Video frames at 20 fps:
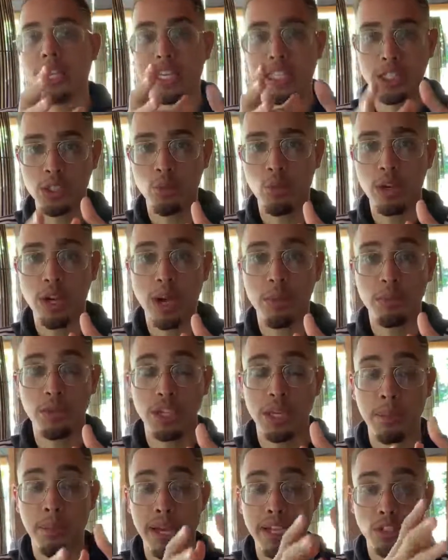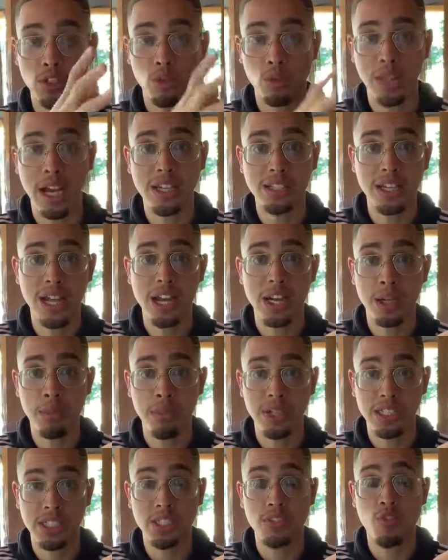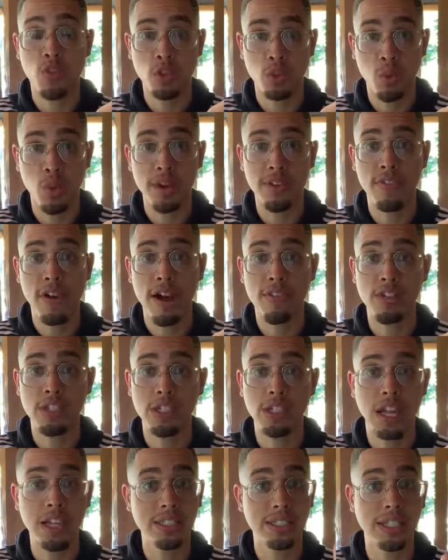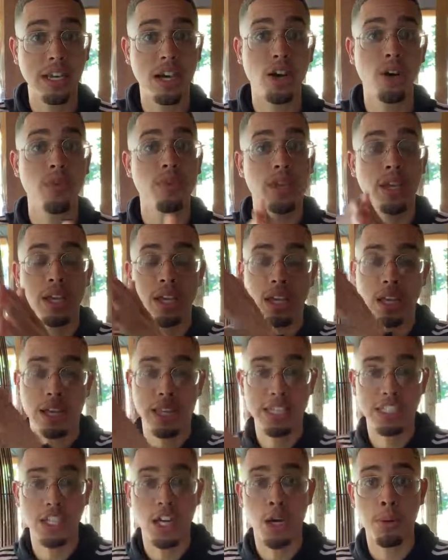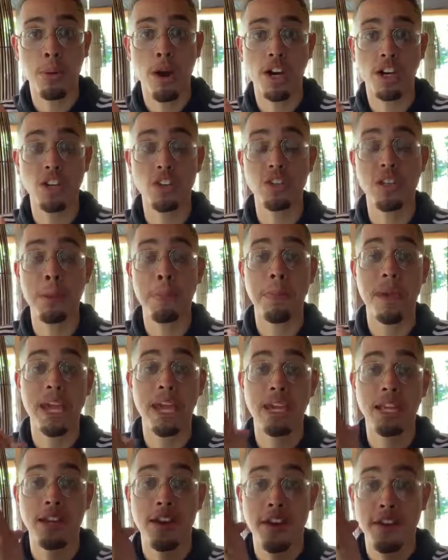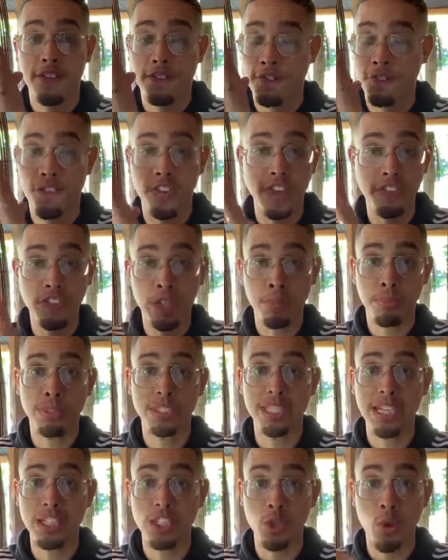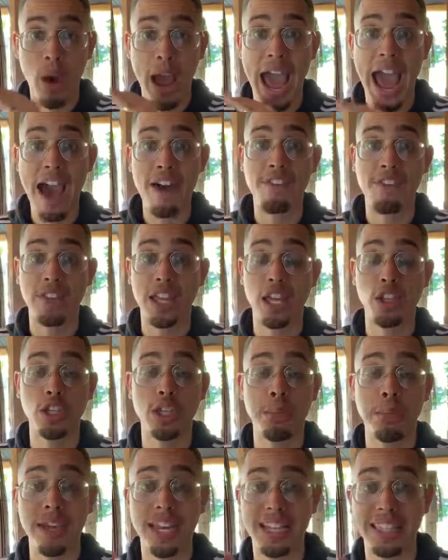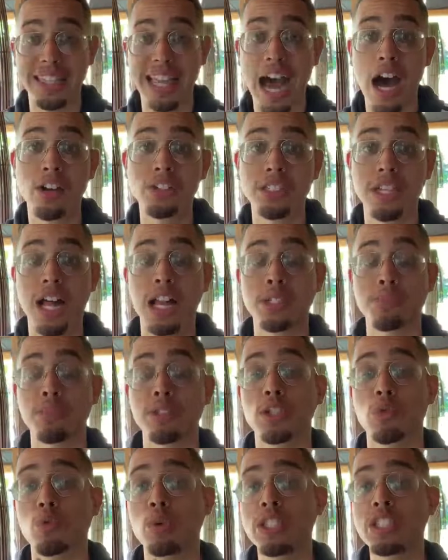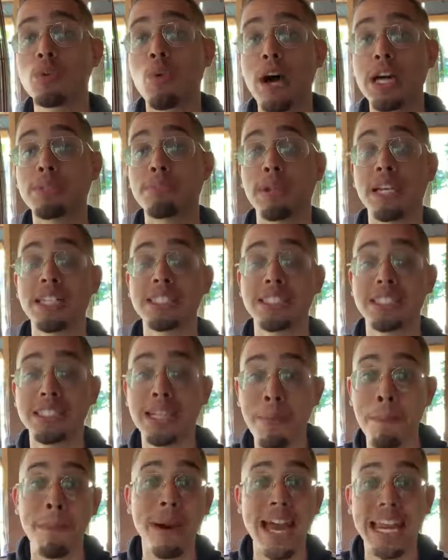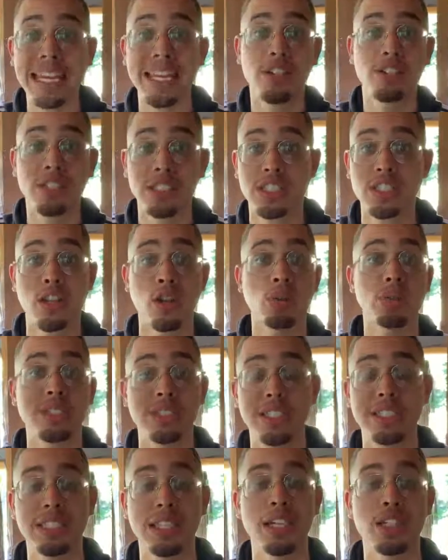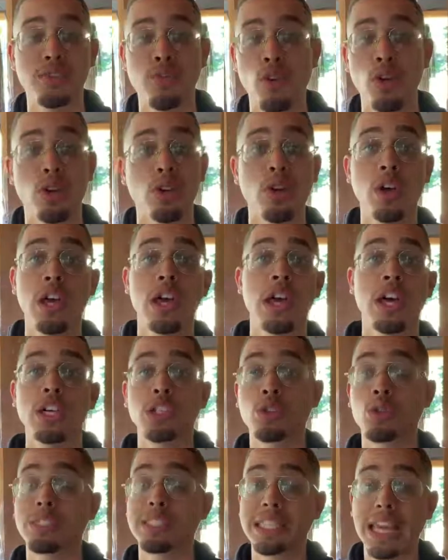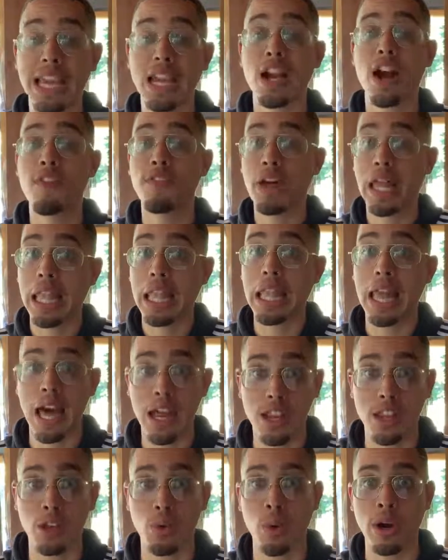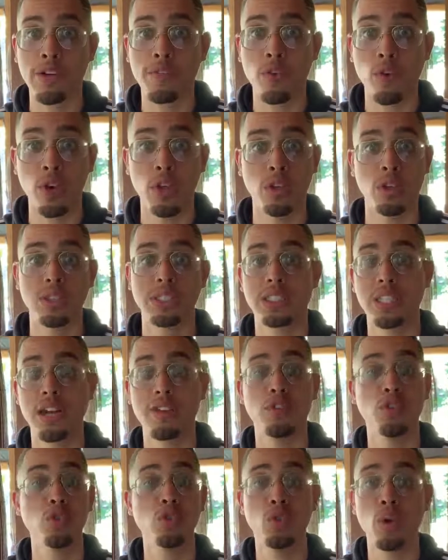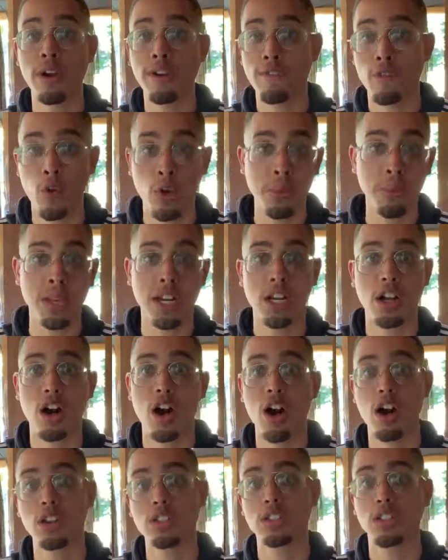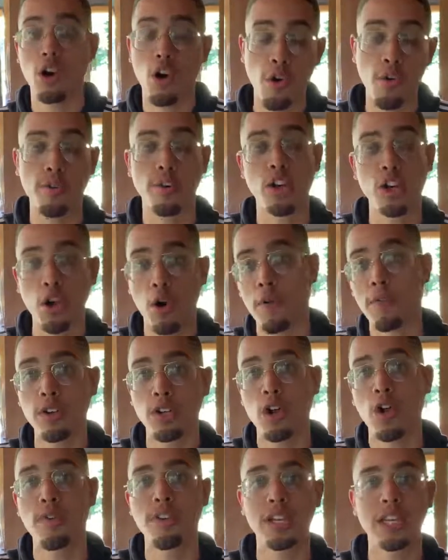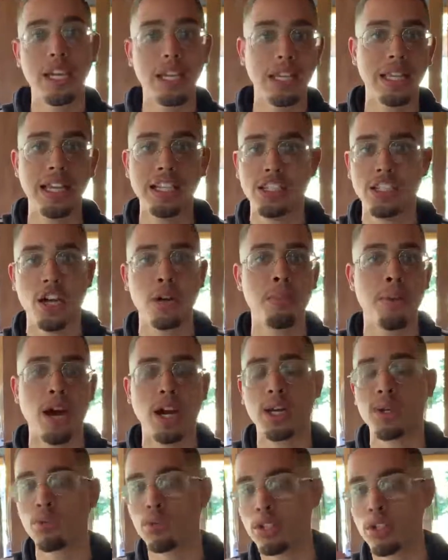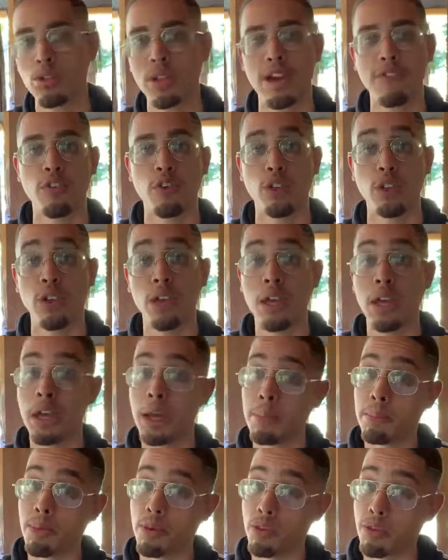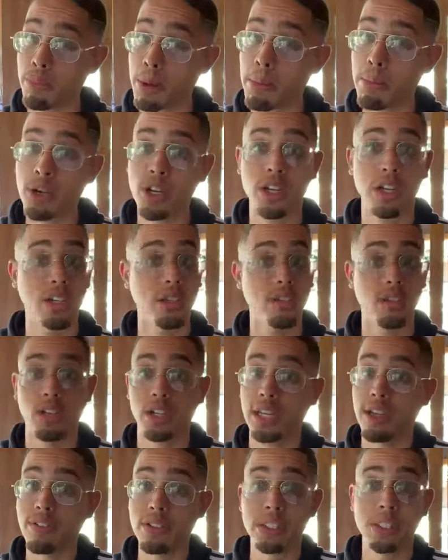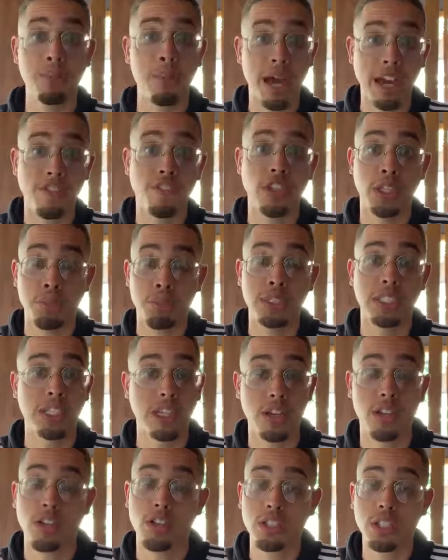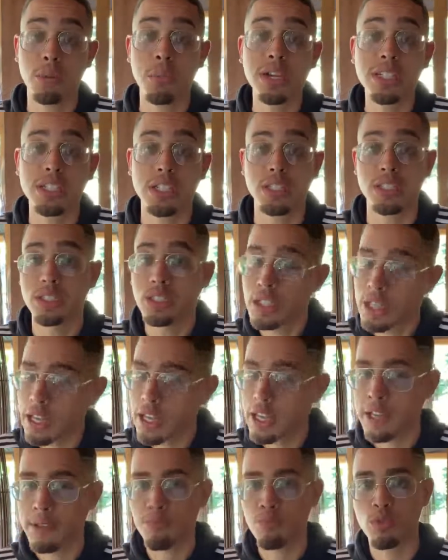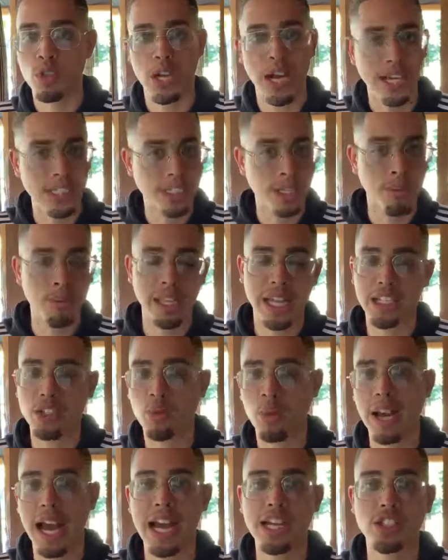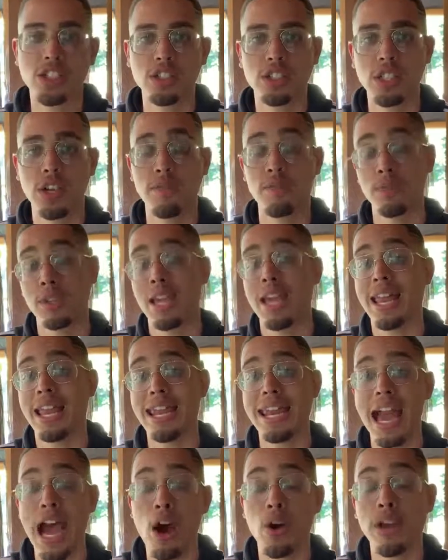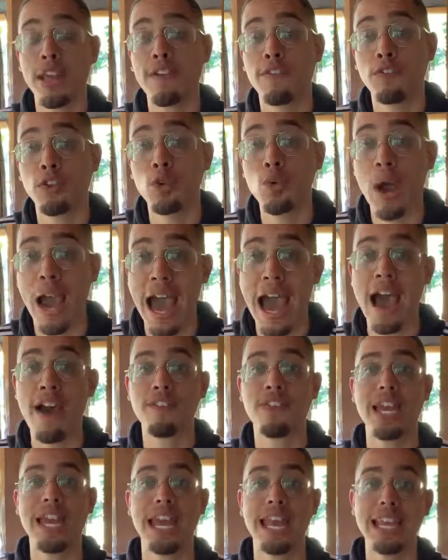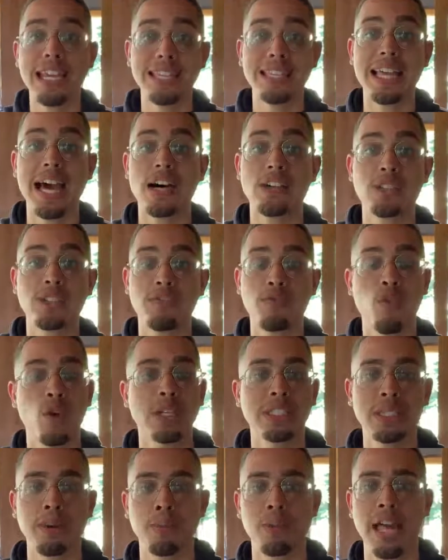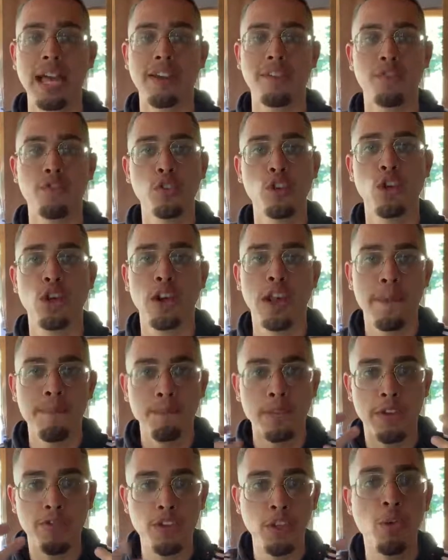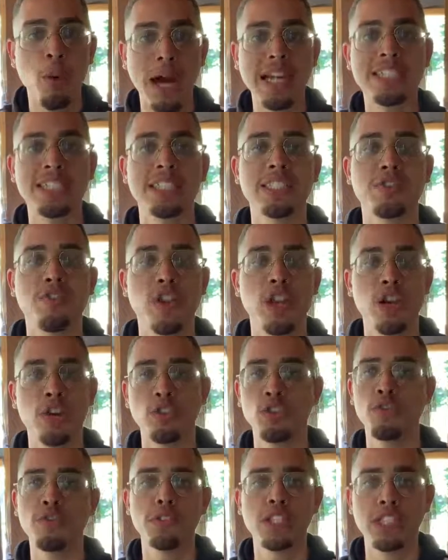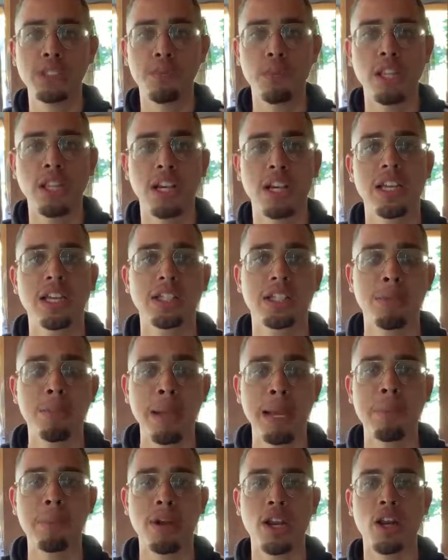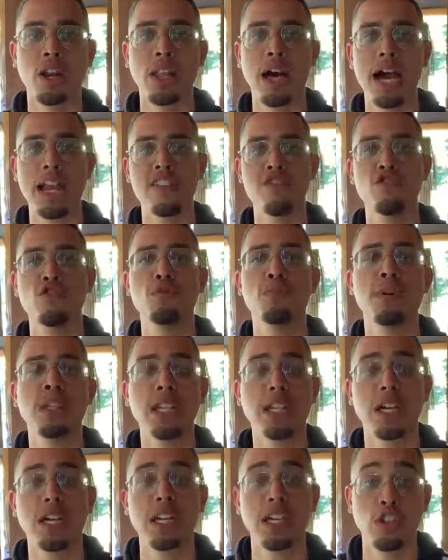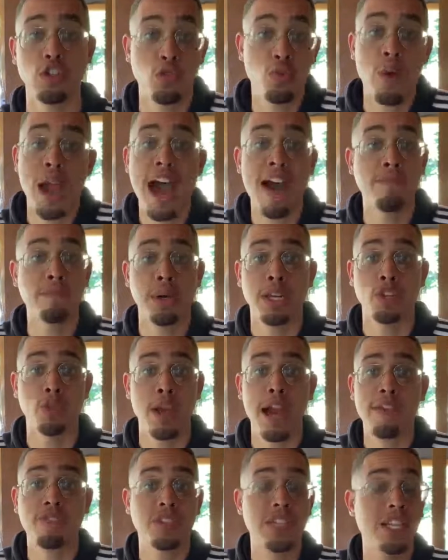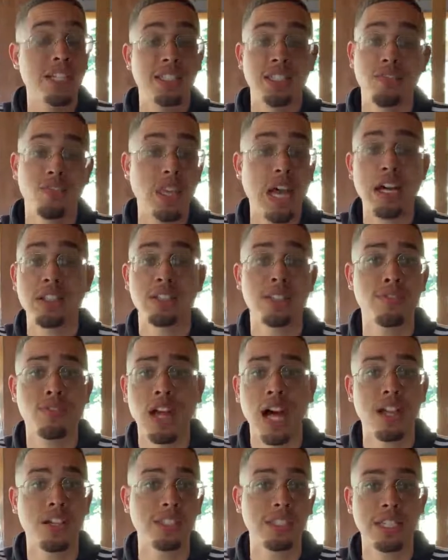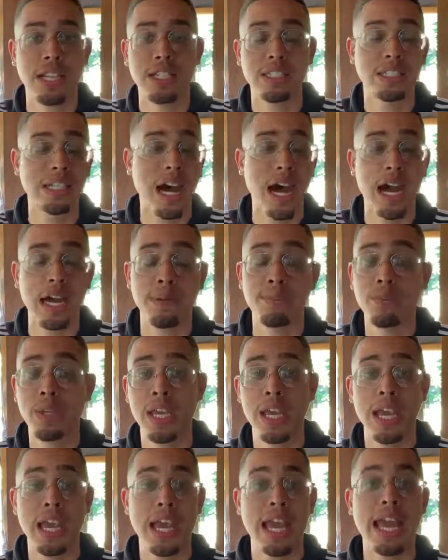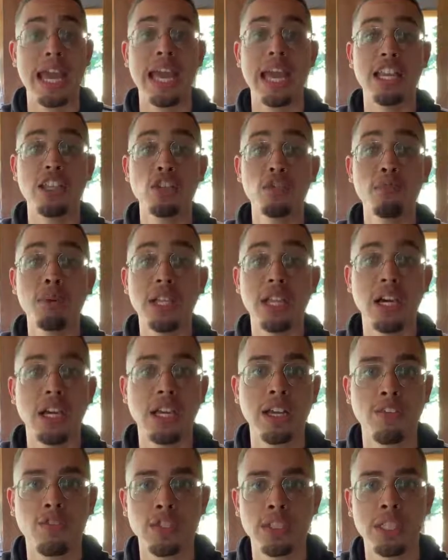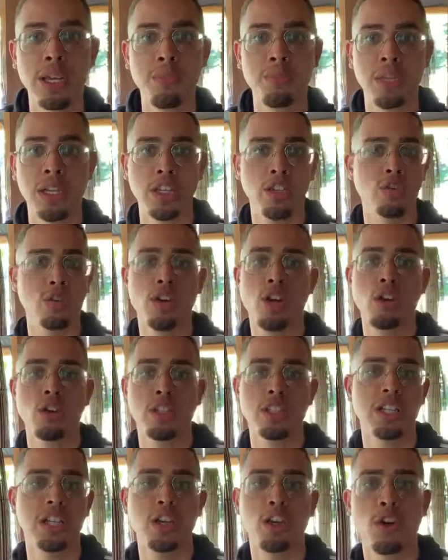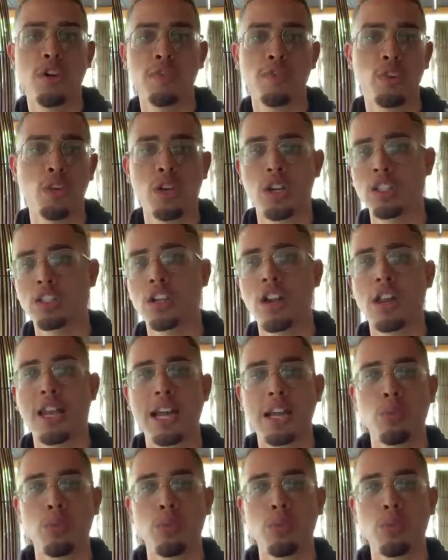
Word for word: Easy One Up, you get paid two thousand dollar commissions for a twenty-five hundred dollar sale. Legendary Marketer, you get paid fifty percent, so half of that you get paid a thousand dollars, but the reason why is because somebody else is closing the sales for you. So it's taking off a lot of the work for you. Instead of you doing forty minute calls over and over and over again, the Legendary Marketer would do that for you. But remember, you get, you're giving somebody fifty percent of those commissions. So that's something that you want to ask yourself. Now, if you have eight thousand, for example, like if you're if you're watching this video and you've just been looking to make money online and you've been looking, you have money, you have tens of thousands of dollars set aside, and you've been looking for something, you don't didn't know if you were gonna start